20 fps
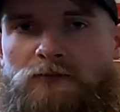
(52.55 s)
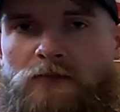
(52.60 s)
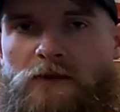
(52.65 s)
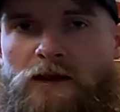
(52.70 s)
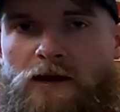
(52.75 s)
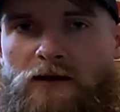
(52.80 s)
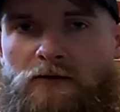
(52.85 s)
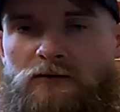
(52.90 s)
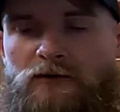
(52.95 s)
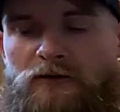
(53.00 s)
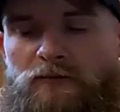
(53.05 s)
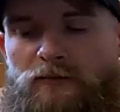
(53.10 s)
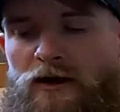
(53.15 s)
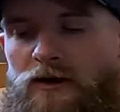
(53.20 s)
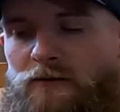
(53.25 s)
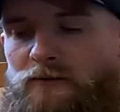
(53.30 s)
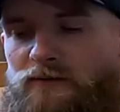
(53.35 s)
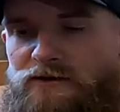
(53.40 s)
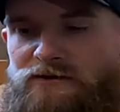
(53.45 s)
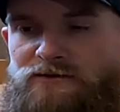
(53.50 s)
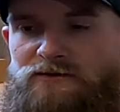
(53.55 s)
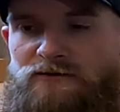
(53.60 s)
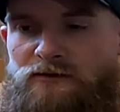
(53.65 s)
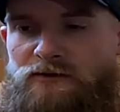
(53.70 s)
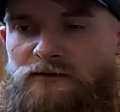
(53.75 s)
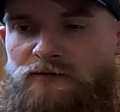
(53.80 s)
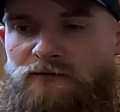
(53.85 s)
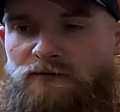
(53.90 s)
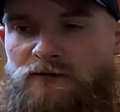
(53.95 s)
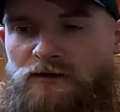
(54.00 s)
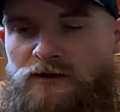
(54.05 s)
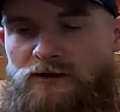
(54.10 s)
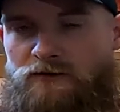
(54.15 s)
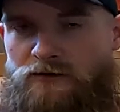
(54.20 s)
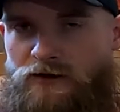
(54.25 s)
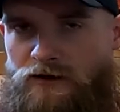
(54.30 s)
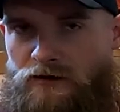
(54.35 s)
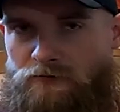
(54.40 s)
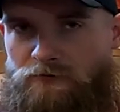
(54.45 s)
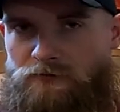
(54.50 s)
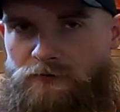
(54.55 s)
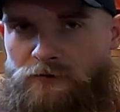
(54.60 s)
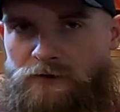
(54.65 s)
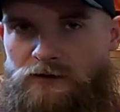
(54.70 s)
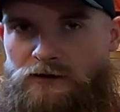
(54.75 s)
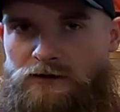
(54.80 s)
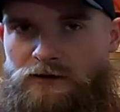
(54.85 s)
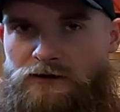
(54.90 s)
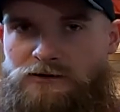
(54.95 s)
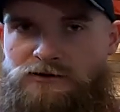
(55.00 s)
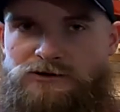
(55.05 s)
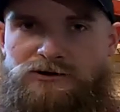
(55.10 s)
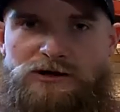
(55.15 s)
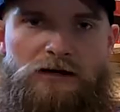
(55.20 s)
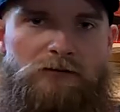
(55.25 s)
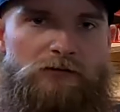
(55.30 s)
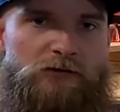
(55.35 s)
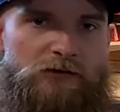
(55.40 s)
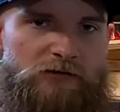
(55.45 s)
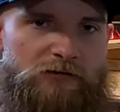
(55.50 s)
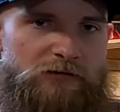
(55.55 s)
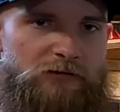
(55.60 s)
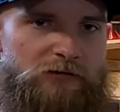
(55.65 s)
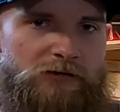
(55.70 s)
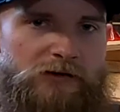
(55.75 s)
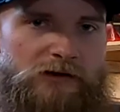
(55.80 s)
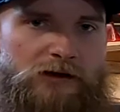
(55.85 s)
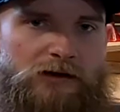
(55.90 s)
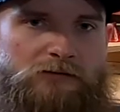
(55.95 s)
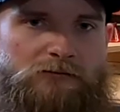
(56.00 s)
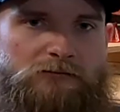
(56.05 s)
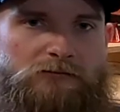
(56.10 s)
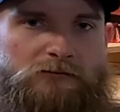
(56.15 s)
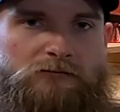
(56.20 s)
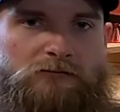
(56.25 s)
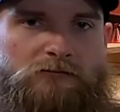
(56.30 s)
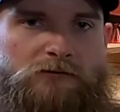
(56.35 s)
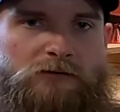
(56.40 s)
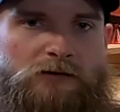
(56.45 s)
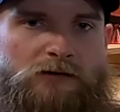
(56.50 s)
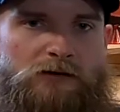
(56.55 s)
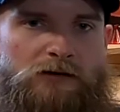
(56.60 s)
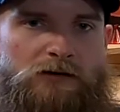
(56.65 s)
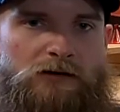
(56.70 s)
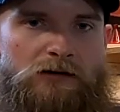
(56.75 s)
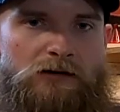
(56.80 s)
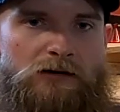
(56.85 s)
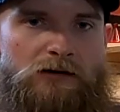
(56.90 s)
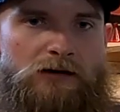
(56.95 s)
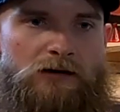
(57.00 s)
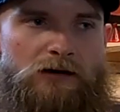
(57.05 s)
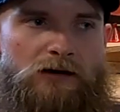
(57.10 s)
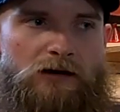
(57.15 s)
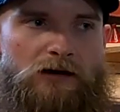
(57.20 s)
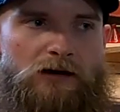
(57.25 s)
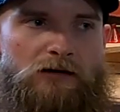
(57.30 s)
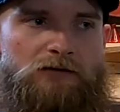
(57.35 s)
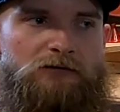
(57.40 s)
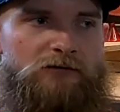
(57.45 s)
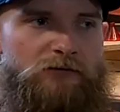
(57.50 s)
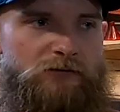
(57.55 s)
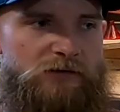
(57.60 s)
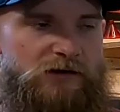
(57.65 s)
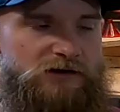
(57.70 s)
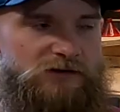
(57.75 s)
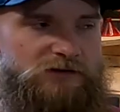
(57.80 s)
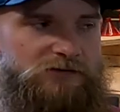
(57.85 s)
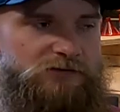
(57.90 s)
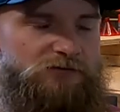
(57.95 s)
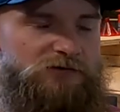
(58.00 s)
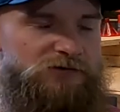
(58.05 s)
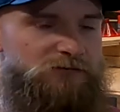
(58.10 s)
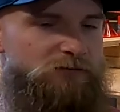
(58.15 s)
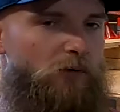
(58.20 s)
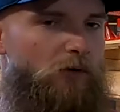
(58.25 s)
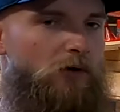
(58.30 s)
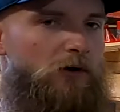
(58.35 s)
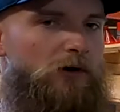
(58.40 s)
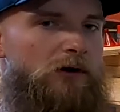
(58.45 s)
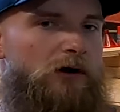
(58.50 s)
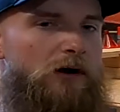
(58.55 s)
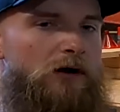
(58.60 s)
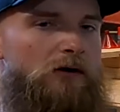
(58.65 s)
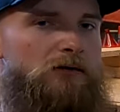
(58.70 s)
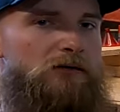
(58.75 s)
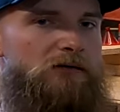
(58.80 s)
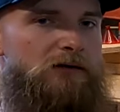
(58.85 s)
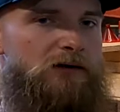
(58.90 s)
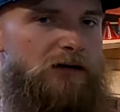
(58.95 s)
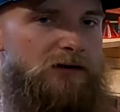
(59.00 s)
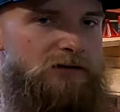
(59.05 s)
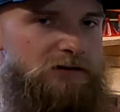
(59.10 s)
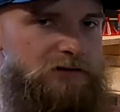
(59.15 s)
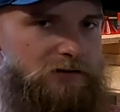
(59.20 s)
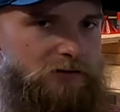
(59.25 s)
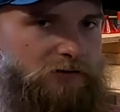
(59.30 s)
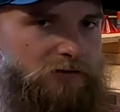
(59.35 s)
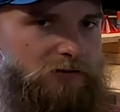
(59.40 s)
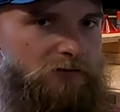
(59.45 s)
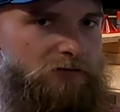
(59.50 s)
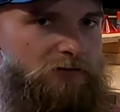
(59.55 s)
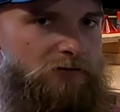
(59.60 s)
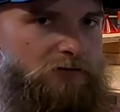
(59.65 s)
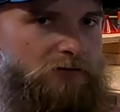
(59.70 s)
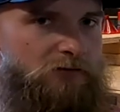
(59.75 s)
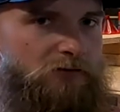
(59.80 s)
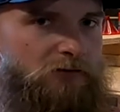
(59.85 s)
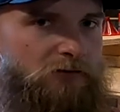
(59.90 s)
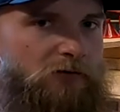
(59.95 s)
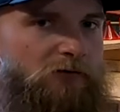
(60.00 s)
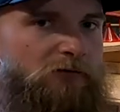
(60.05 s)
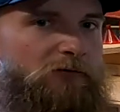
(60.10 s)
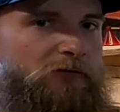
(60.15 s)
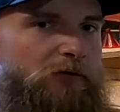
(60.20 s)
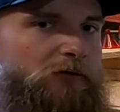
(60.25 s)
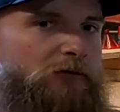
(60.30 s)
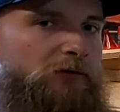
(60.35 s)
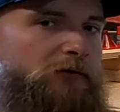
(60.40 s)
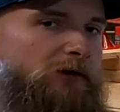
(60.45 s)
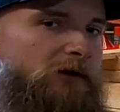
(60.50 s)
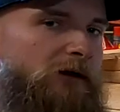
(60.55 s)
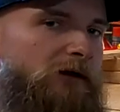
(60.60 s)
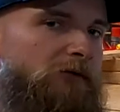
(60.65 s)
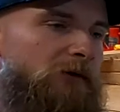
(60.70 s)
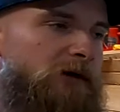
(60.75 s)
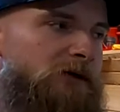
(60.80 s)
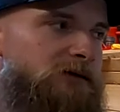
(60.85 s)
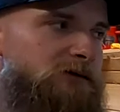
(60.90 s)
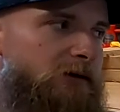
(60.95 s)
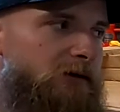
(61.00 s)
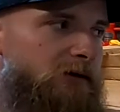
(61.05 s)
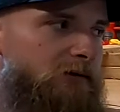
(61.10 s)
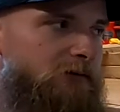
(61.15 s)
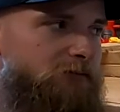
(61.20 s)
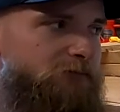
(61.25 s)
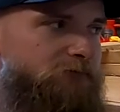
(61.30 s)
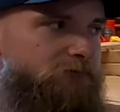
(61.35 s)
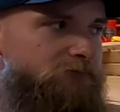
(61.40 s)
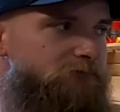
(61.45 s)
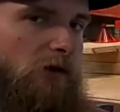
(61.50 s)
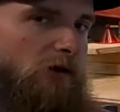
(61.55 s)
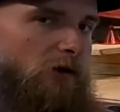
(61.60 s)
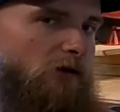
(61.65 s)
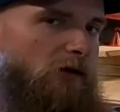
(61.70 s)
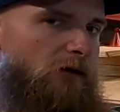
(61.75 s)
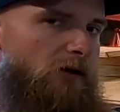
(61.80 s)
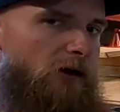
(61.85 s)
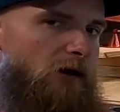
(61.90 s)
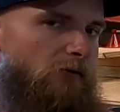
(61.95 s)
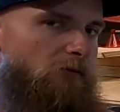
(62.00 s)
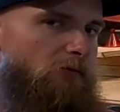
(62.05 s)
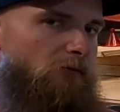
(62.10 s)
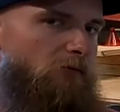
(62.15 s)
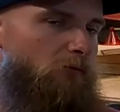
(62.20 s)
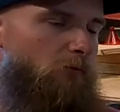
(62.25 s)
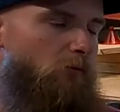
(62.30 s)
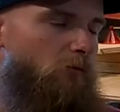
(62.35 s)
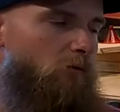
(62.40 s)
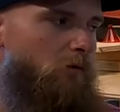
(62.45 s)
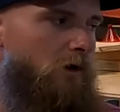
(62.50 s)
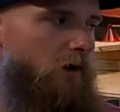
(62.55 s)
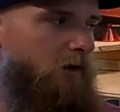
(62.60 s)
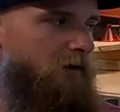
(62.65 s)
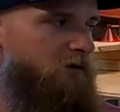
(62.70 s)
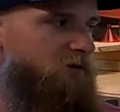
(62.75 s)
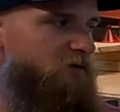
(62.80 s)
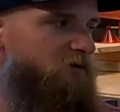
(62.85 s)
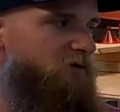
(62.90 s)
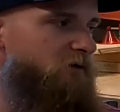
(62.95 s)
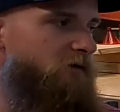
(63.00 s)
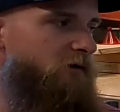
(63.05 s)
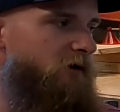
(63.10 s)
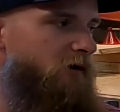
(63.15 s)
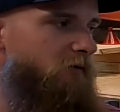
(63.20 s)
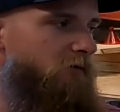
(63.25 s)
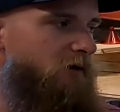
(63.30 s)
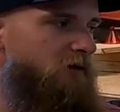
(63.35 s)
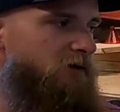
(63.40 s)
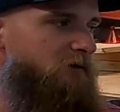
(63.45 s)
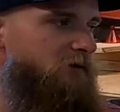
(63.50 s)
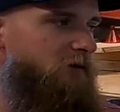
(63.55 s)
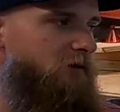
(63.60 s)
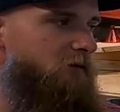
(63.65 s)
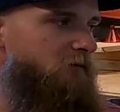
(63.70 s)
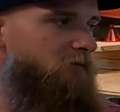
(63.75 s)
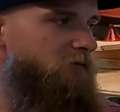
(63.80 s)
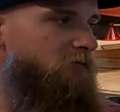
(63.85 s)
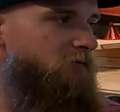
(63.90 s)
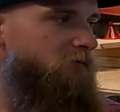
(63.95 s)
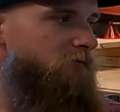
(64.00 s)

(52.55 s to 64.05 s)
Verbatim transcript: Now, the pipe pistol in the video game is chambered in 38. And from this was born the idea for 38 Wasteland. Now, what is 38 Wasteland?